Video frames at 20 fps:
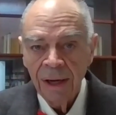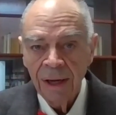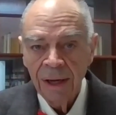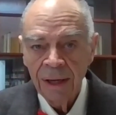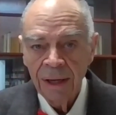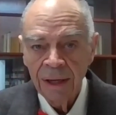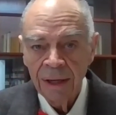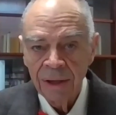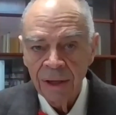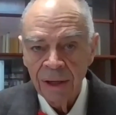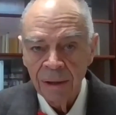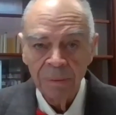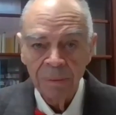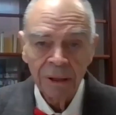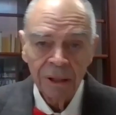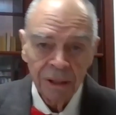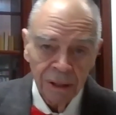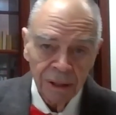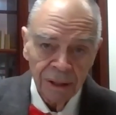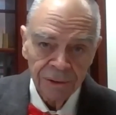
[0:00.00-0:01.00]
And a
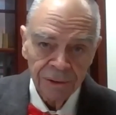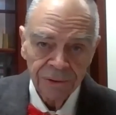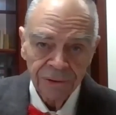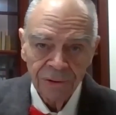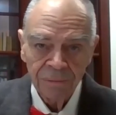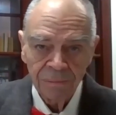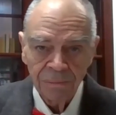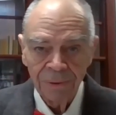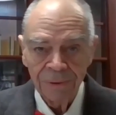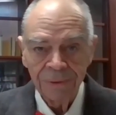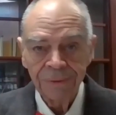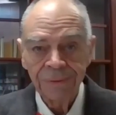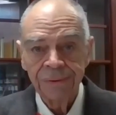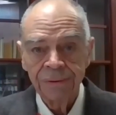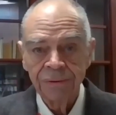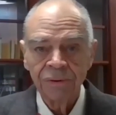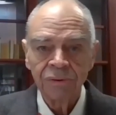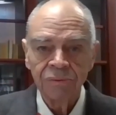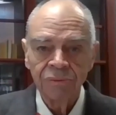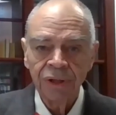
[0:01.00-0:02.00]
big collection of
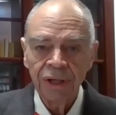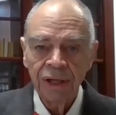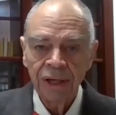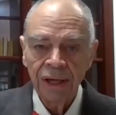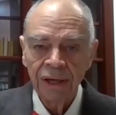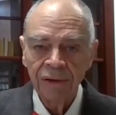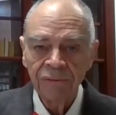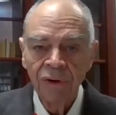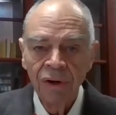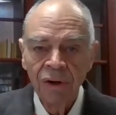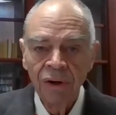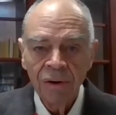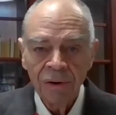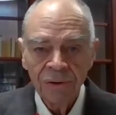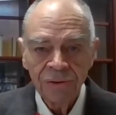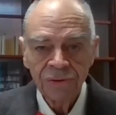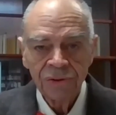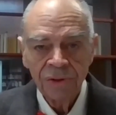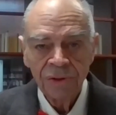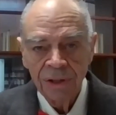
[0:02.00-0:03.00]
books that we have
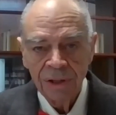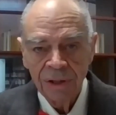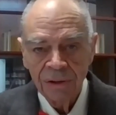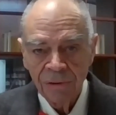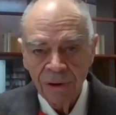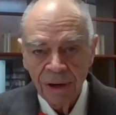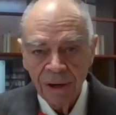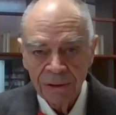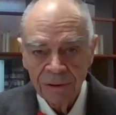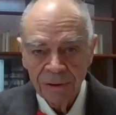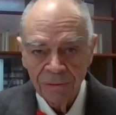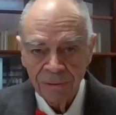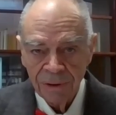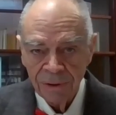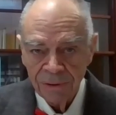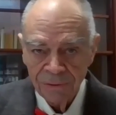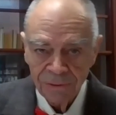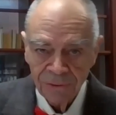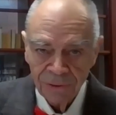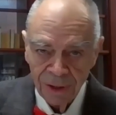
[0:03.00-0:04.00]
are city
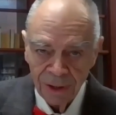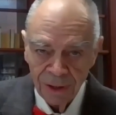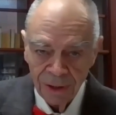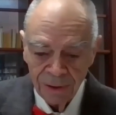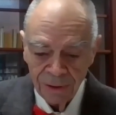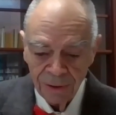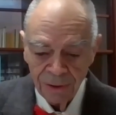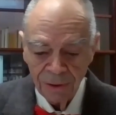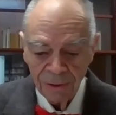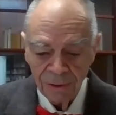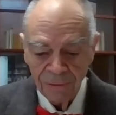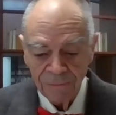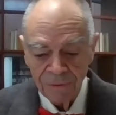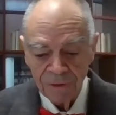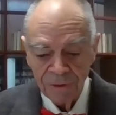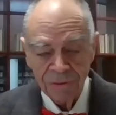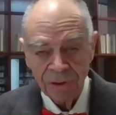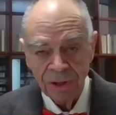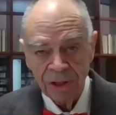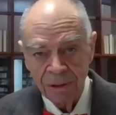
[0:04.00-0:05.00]
directories. And
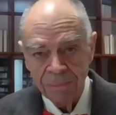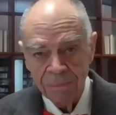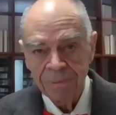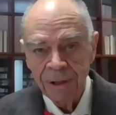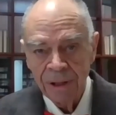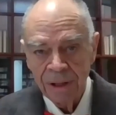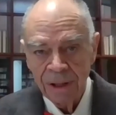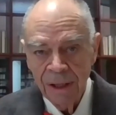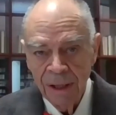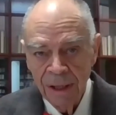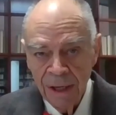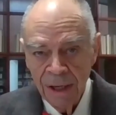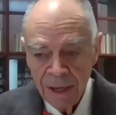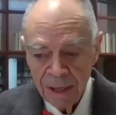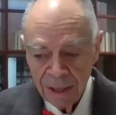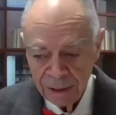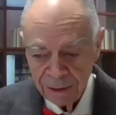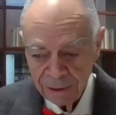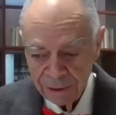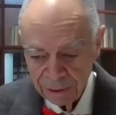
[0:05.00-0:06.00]
there's a company
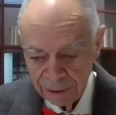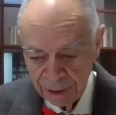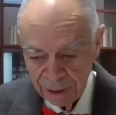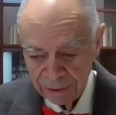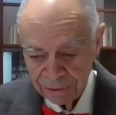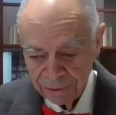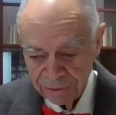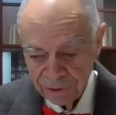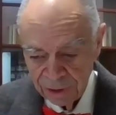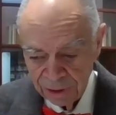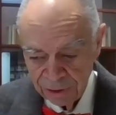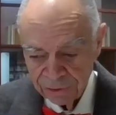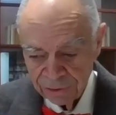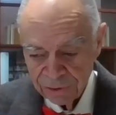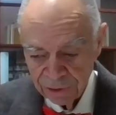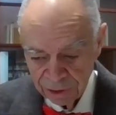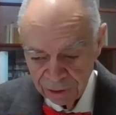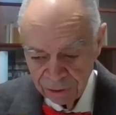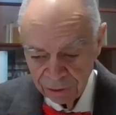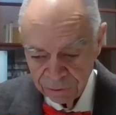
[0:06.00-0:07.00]
in the United
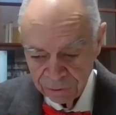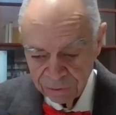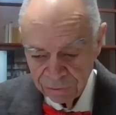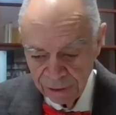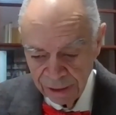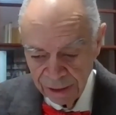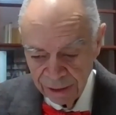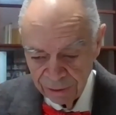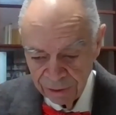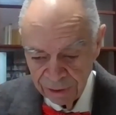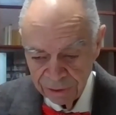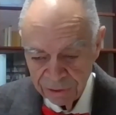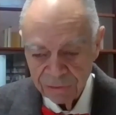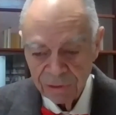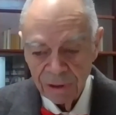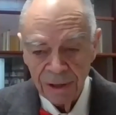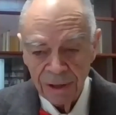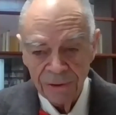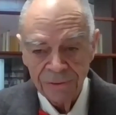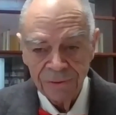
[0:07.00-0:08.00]
States that goes around and
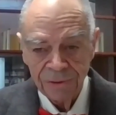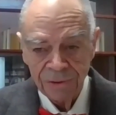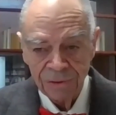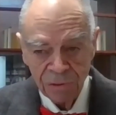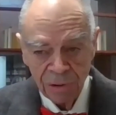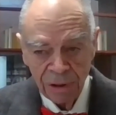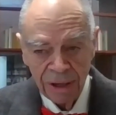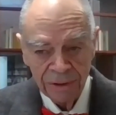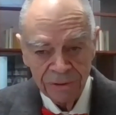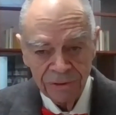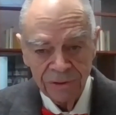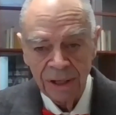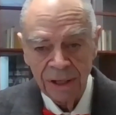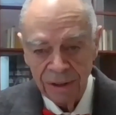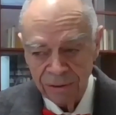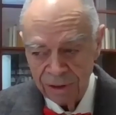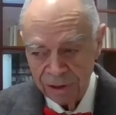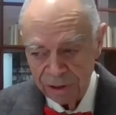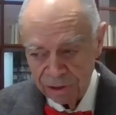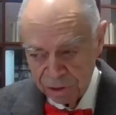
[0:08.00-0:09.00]
tries and tracks
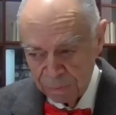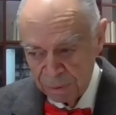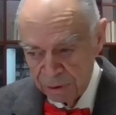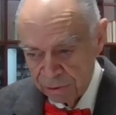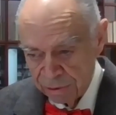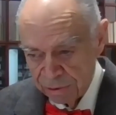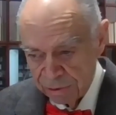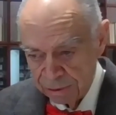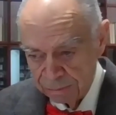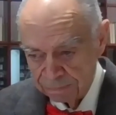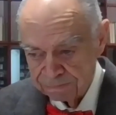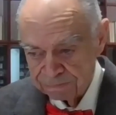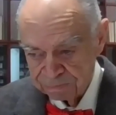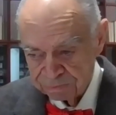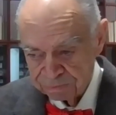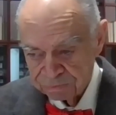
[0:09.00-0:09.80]
down each person